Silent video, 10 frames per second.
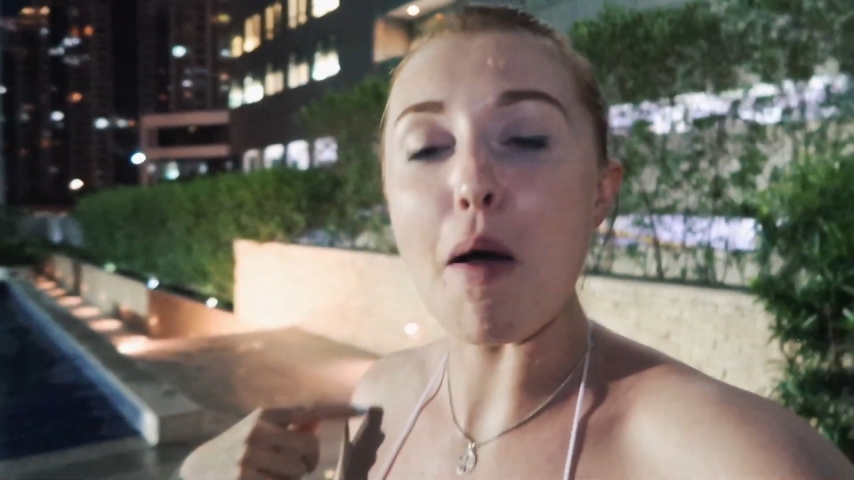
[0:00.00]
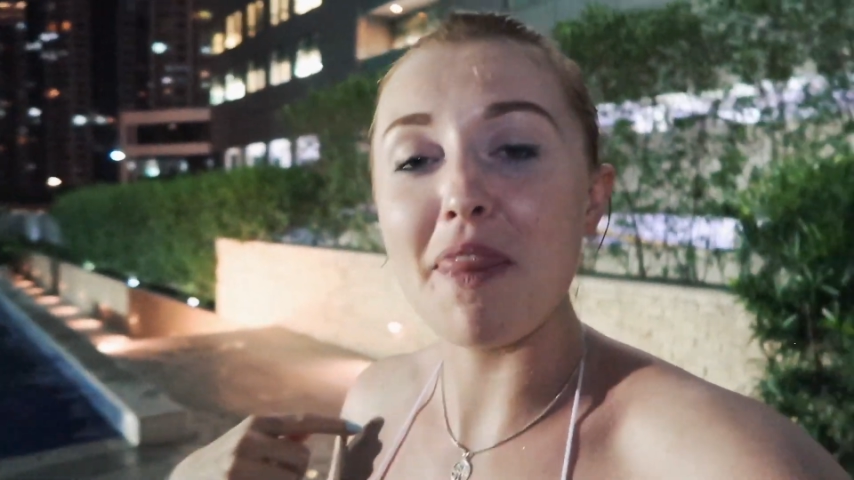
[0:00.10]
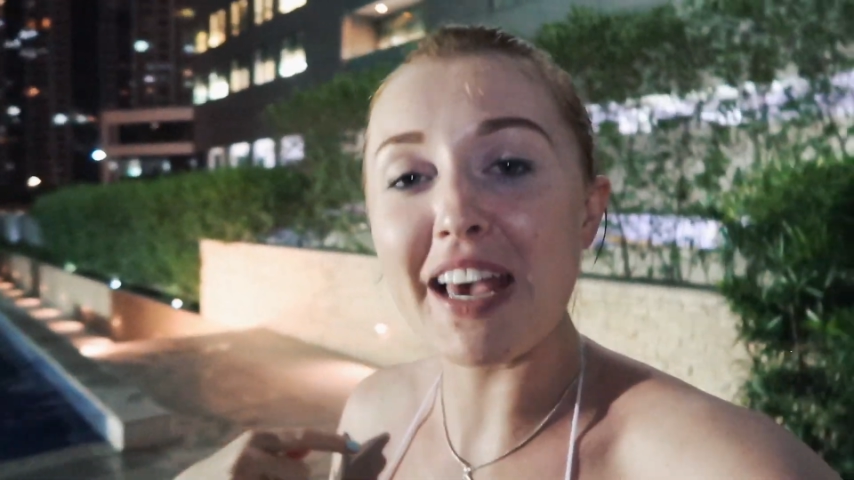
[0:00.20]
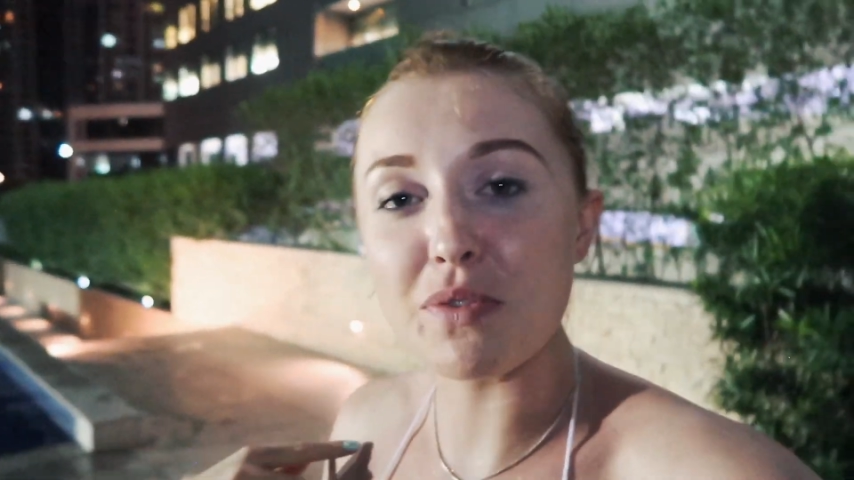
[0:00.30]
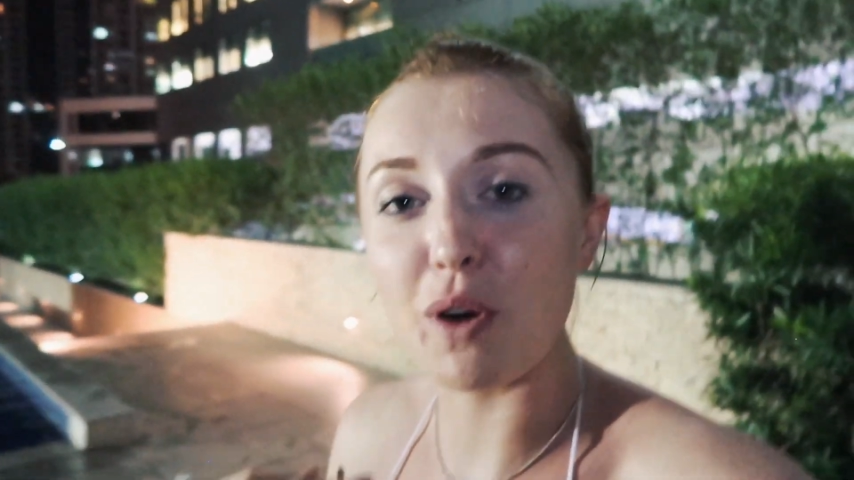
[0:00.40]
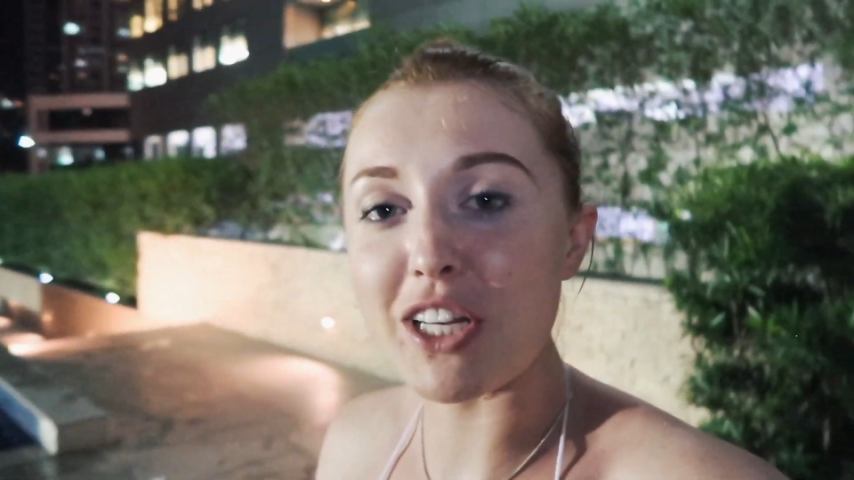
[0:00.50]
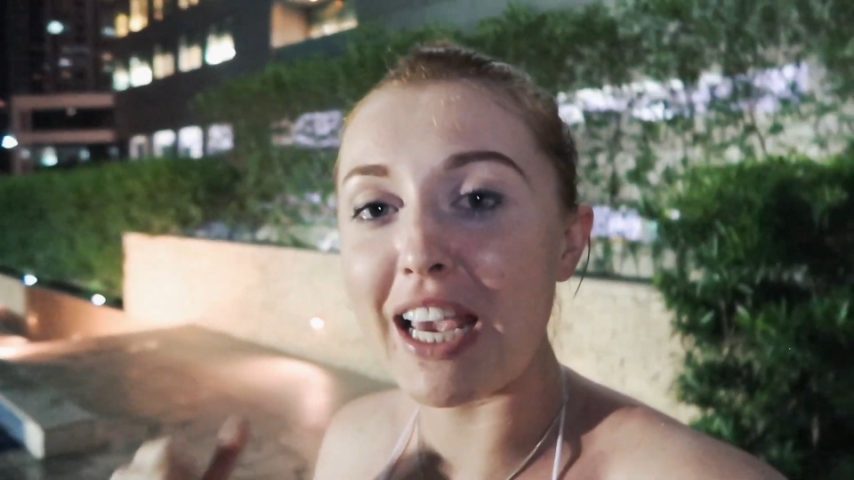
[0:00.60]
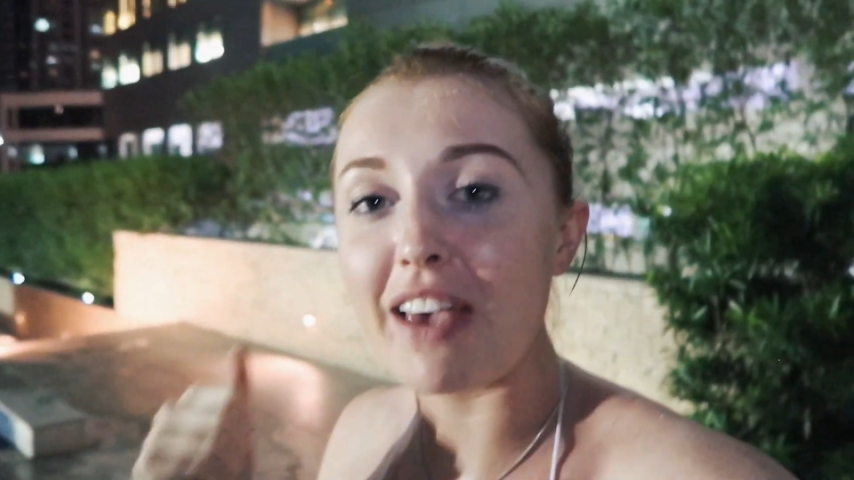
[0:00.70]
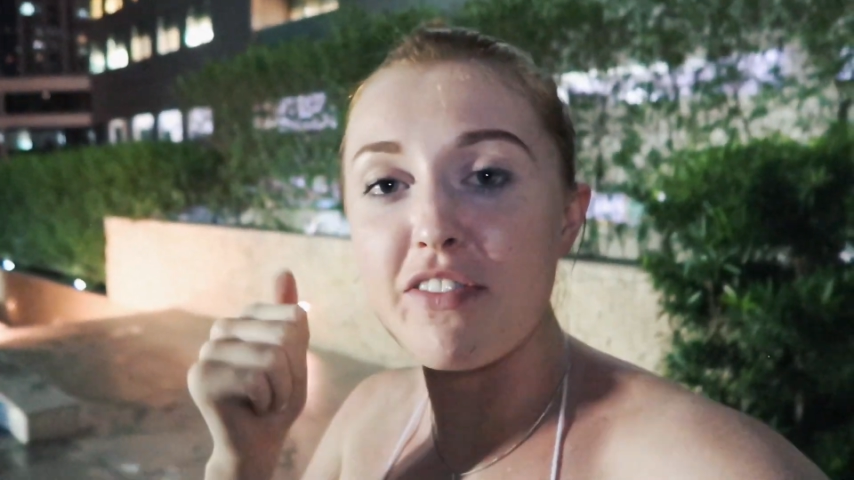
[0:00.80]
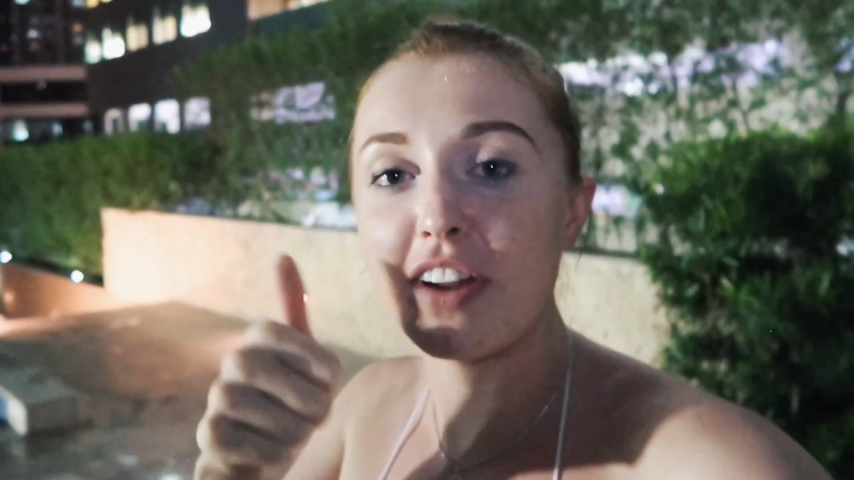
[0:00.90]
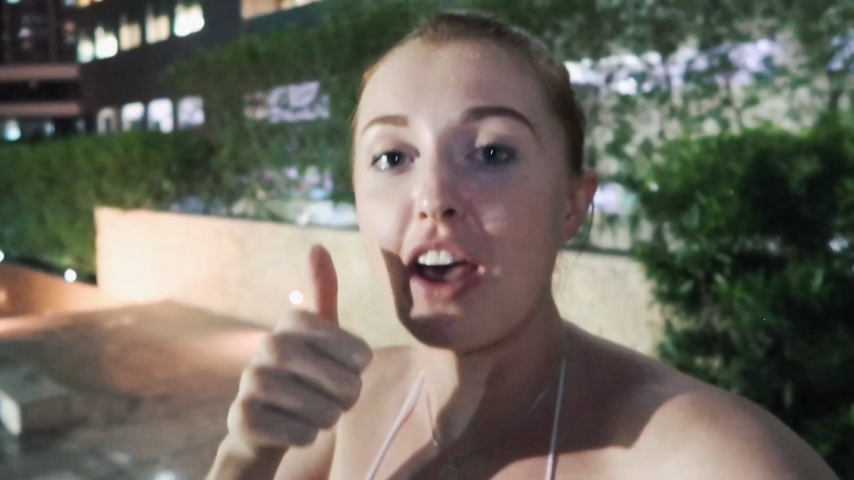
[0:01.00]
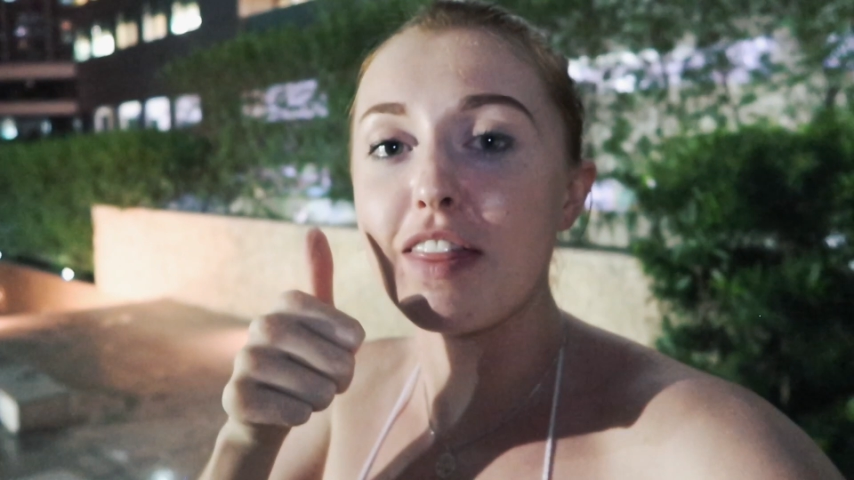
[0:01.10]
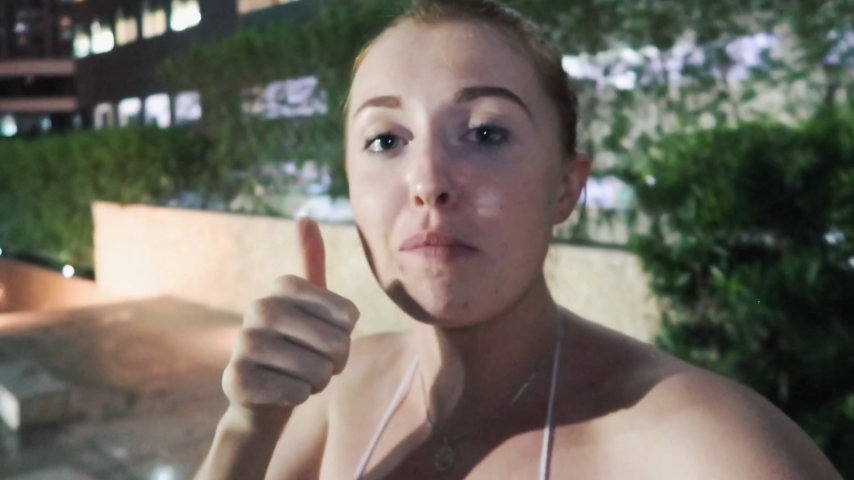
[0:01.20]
And thanks for watching. Give the video a